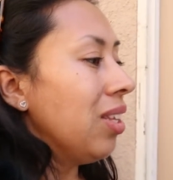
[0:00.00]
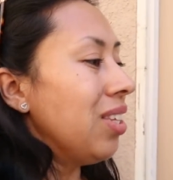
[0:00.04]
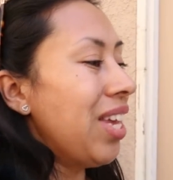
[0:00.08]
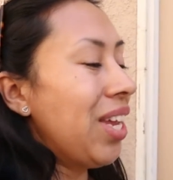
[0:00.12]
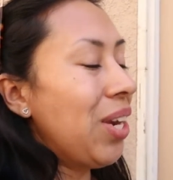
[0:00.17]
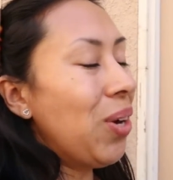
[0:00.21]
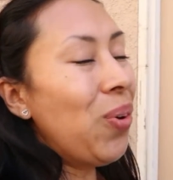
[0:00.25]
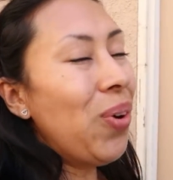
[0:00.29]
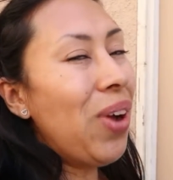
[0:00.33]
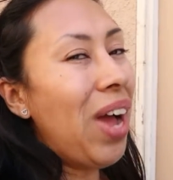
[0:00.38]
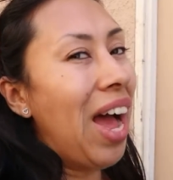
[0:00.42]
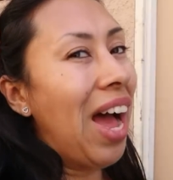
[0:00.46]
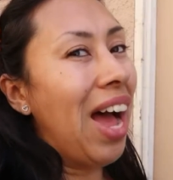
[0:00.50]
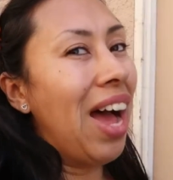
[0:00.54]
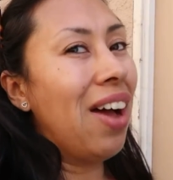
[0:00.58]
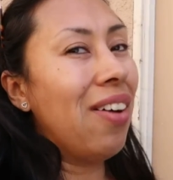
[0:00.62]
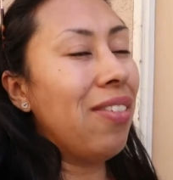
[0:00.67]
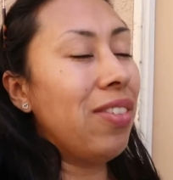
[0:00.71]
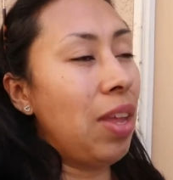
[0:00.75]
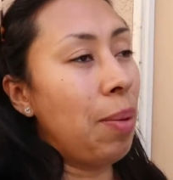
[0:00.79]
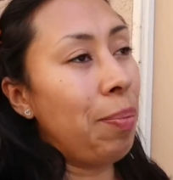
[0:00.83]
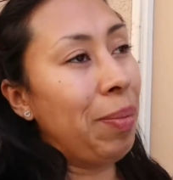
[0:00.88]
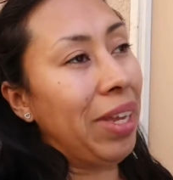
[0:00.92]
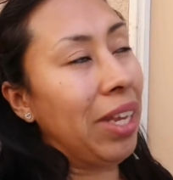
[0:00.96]
they don't
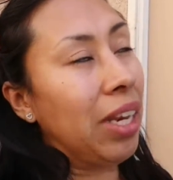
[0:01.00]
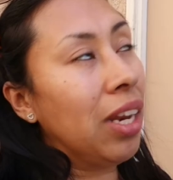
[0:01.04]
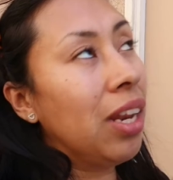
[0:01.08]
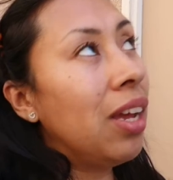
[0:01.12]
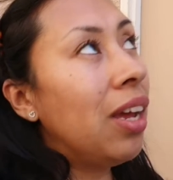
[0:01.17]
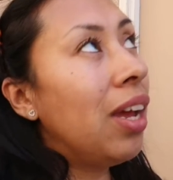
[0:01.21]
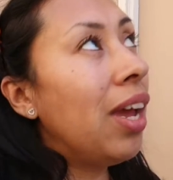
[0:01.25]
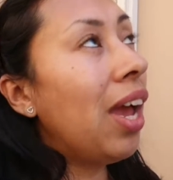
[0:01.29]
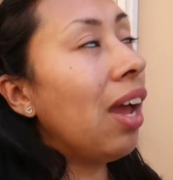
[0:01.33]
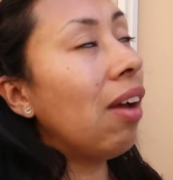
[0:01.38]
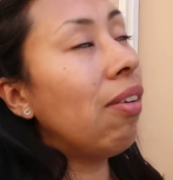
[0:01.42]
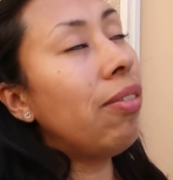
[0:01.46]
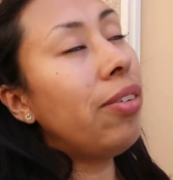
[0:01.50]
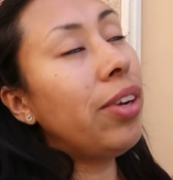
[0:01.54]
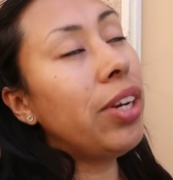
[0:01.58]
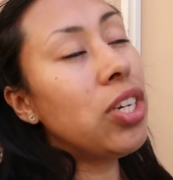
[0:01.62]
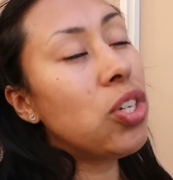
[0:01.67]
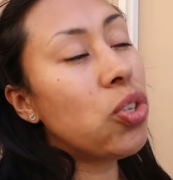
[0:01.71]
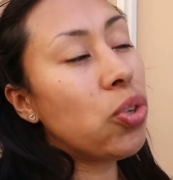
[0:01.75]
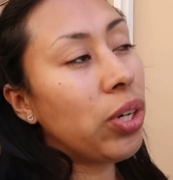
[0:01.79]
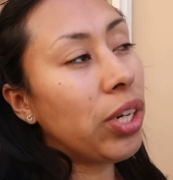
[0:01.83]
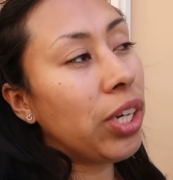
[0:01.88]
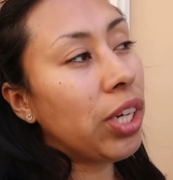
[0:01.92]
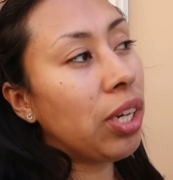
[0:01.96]
have, I mean, every
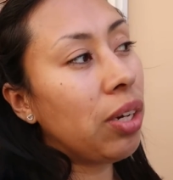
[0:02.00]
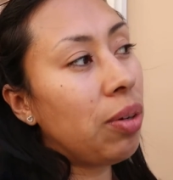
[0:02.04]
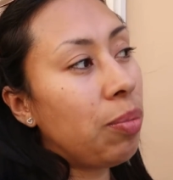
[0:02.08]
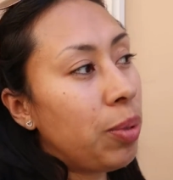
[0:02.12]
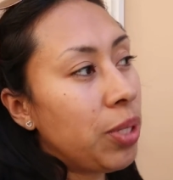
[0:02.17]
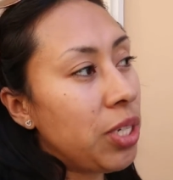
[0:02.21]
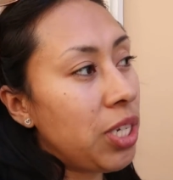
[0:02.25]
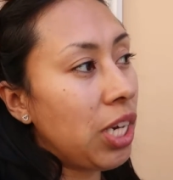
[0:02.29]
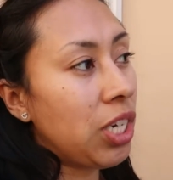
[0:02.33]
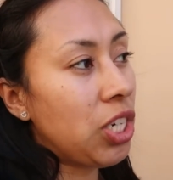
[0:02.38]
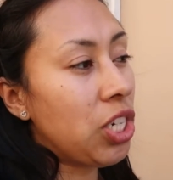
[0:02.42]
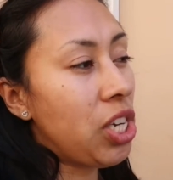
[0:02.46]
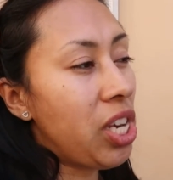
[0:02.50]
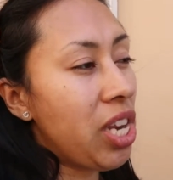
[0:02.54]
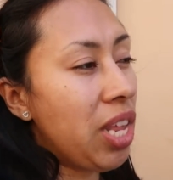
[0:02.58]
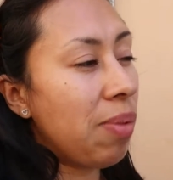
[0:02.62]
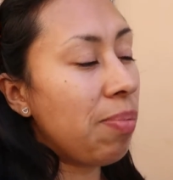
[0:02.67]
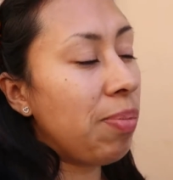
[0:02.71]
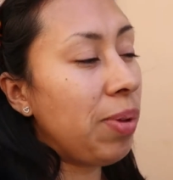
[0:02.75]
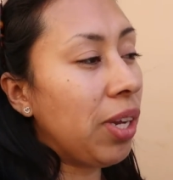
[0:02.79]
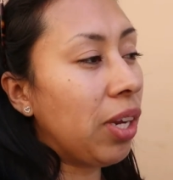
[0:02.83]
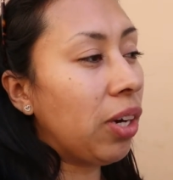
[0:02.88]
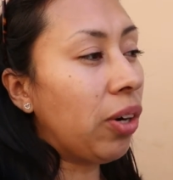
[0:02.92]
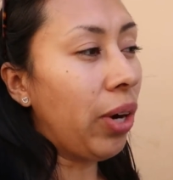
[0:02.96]
tree can potentially
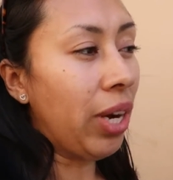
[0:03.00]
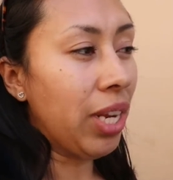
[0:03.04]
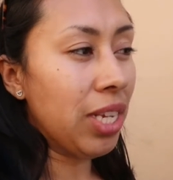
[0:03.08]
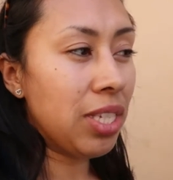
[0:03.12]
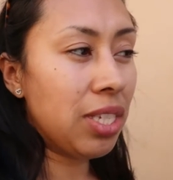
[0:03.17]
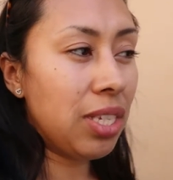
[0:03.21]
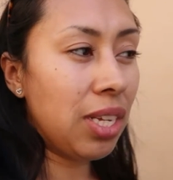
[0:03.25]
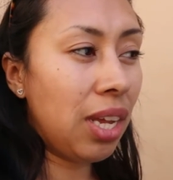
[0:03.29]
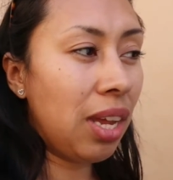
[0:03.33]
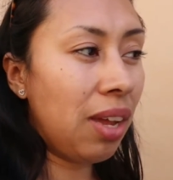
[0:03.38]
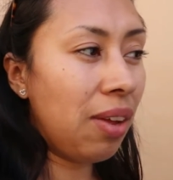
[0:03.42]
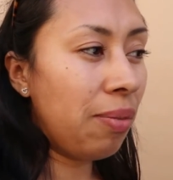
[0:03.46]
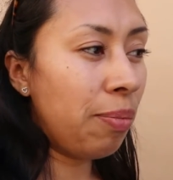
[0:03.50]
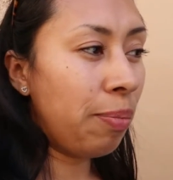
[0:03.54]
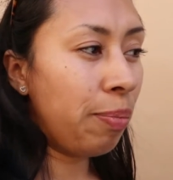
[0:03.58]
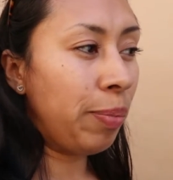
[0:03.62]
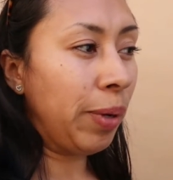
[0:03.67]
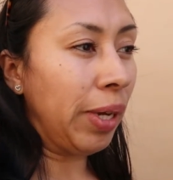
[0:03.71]
be aggressive,